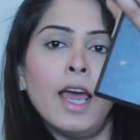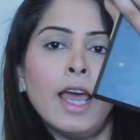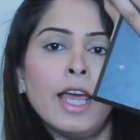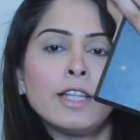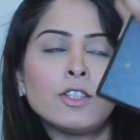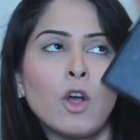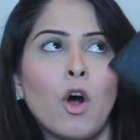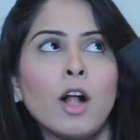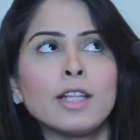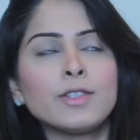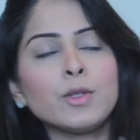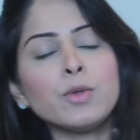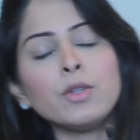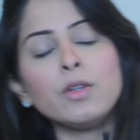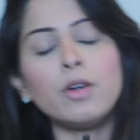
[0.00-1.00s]
It's
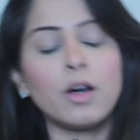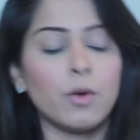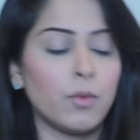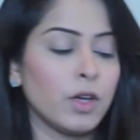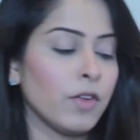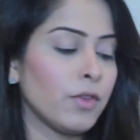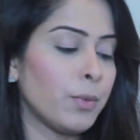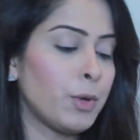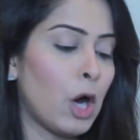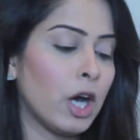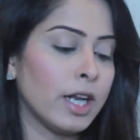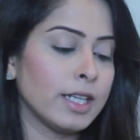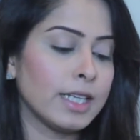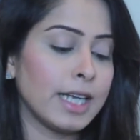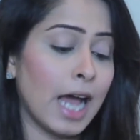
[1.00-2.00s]
also one of the
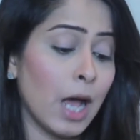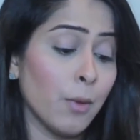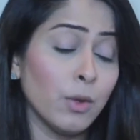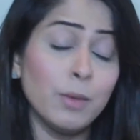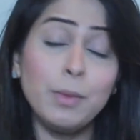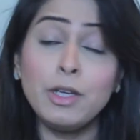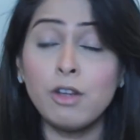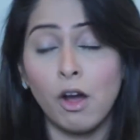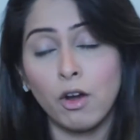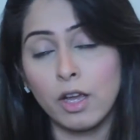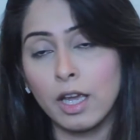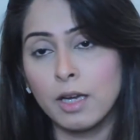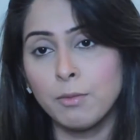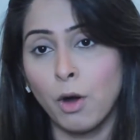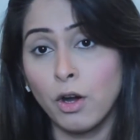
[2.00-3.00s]
products that I will be
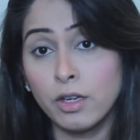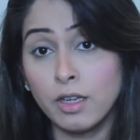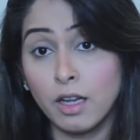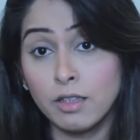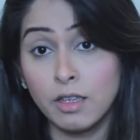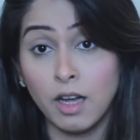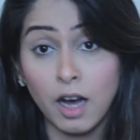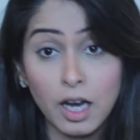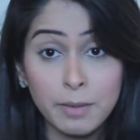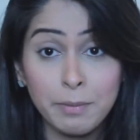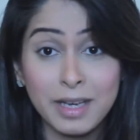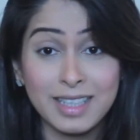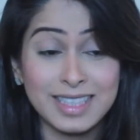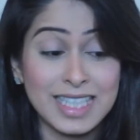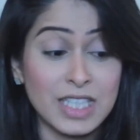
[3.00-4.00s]
talking about a lot
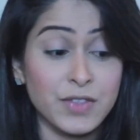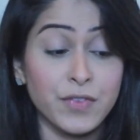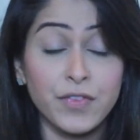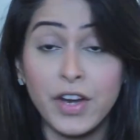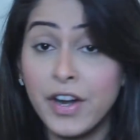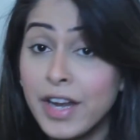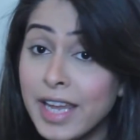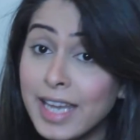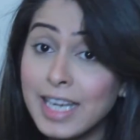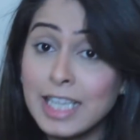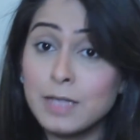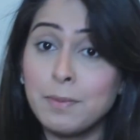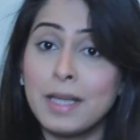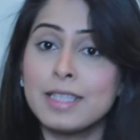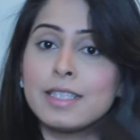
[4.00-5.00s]
because it's very
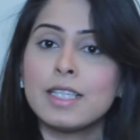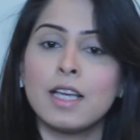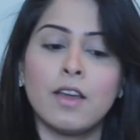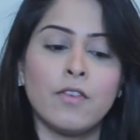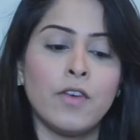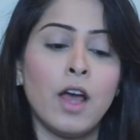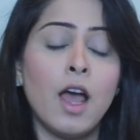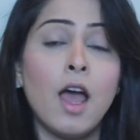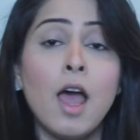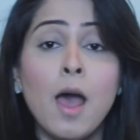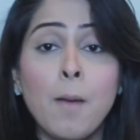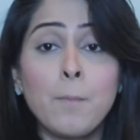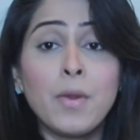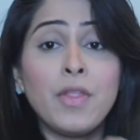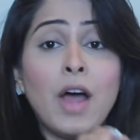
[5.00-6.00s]
inexpensive,
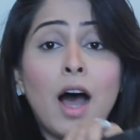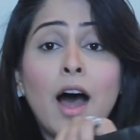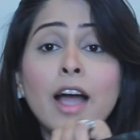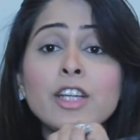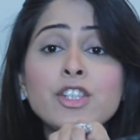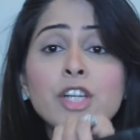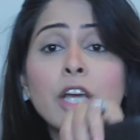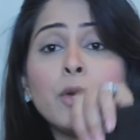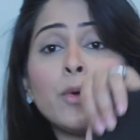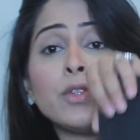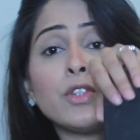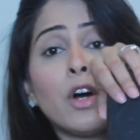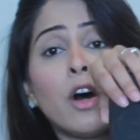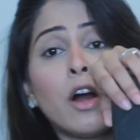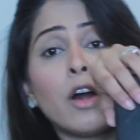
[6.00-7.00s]
but the
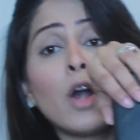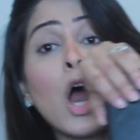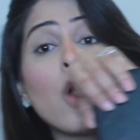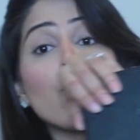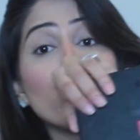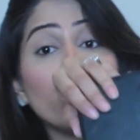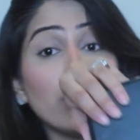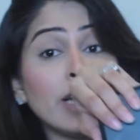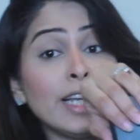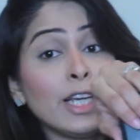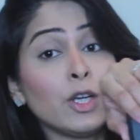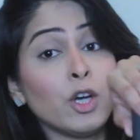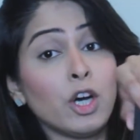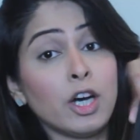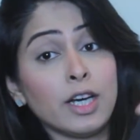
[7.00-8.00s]
eyeshadows are
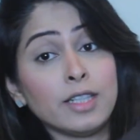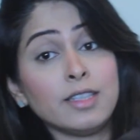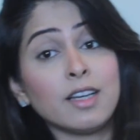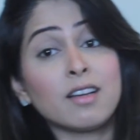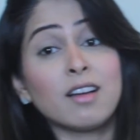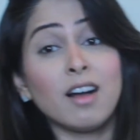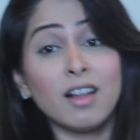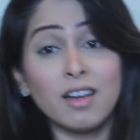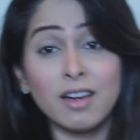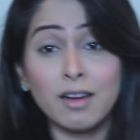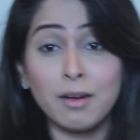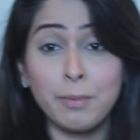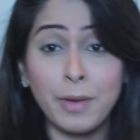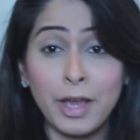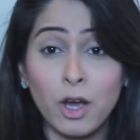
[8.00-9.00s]
really good. The
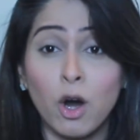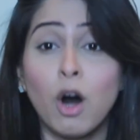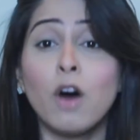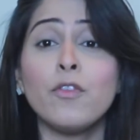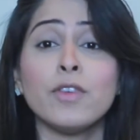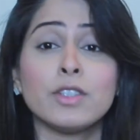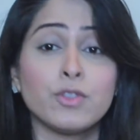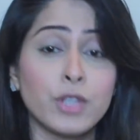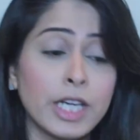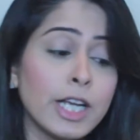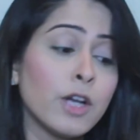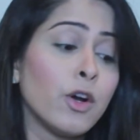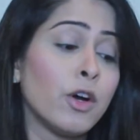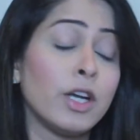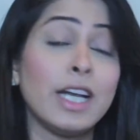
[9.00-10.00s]
color payoff is
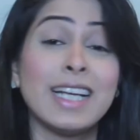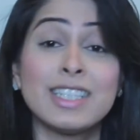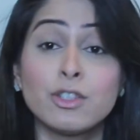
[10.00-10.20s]
really good.